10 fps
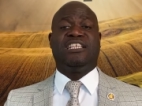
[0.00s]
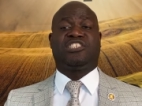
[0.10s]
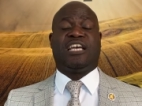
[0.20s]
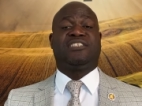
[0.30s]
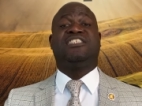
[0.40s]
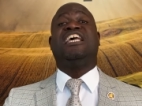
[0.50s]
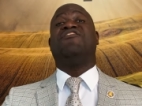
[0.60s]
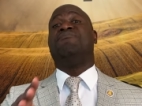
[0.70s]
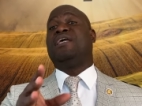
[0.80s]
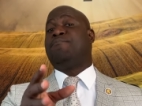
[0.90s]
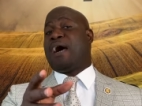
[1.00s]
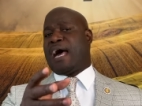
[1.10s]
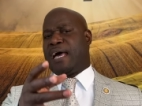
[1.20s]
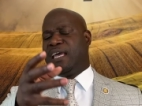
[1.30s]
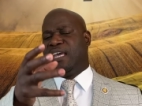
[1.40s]
he says, Give me
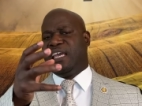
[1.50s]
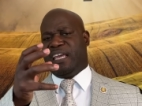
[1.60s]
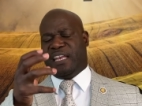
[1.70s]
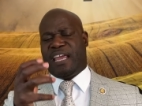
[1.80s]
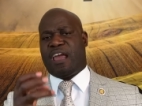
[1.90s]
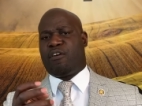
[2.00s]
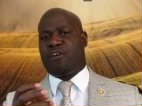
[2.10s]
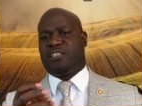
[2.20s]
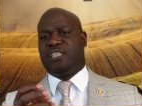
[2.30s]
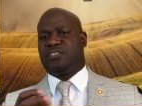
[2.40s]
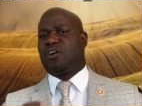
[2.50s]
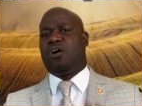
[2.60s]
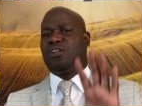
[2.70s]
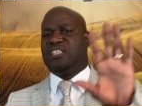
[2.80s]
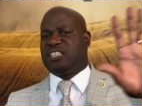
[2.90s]
my inheritance.
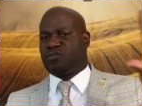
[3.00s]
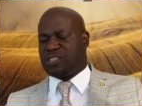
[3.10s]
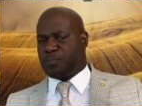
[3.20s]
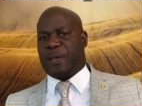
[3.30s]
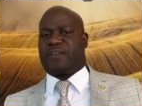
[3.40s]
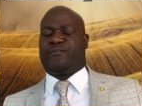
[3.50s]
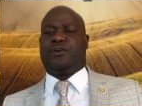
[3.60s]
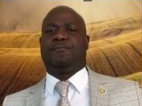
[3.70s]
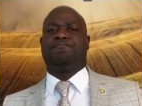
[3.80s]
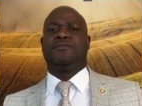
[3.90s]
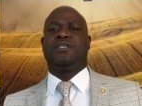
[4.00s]
All disrespectful.